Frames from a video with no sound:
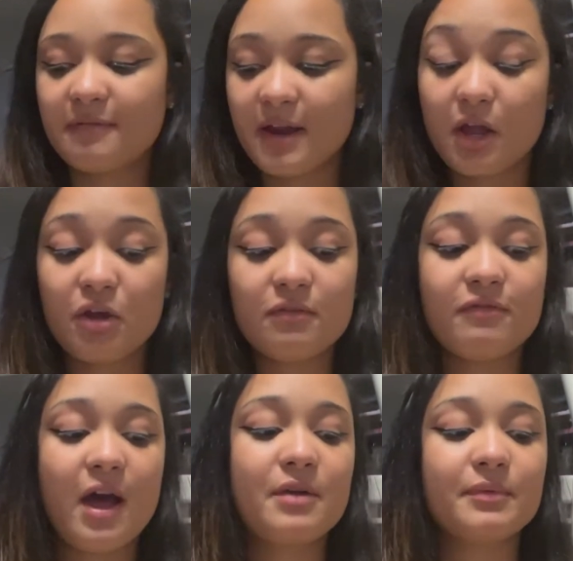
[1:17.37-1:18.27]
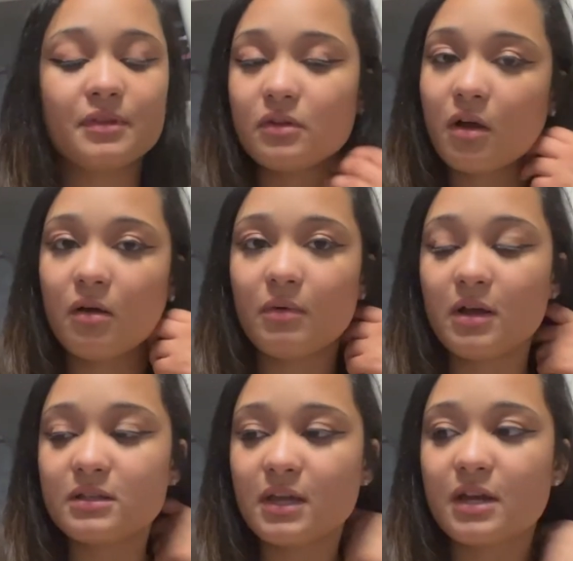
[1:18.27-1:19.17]
and I couldn't find what the doll
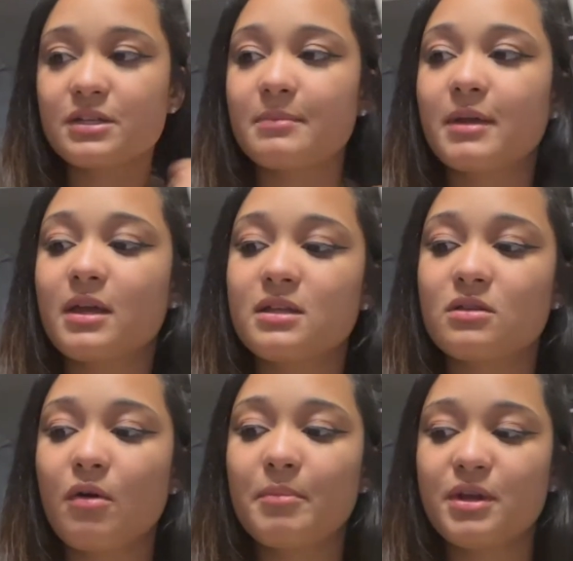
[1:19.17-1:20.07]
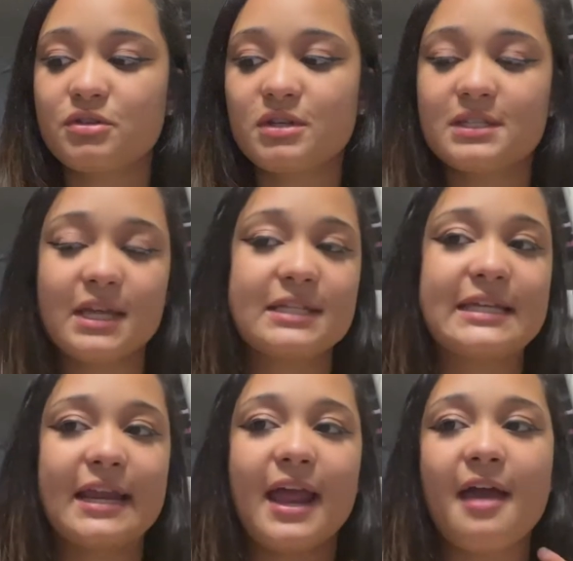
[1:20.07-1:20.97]
was actually because on Pinterest it
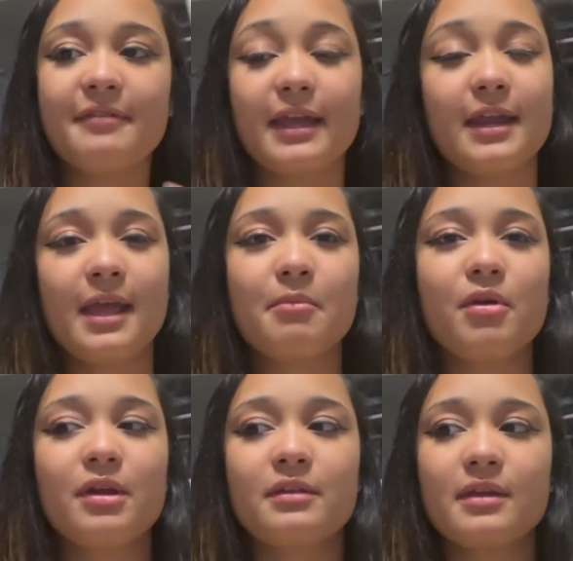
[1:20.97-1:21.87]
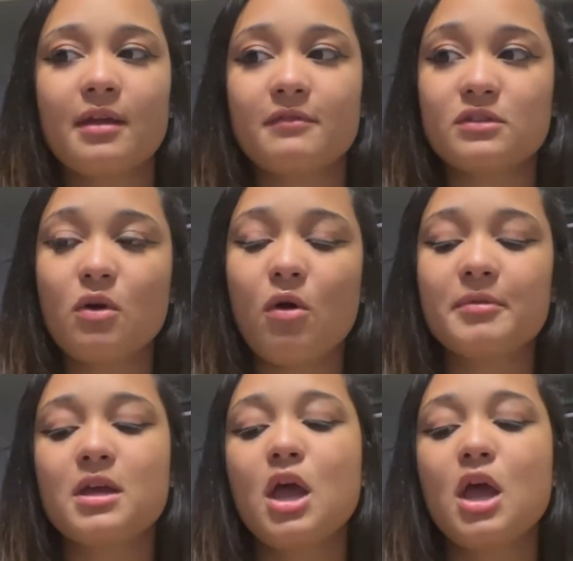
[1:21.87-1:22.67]
didn't have like a name or anything of the sculpt.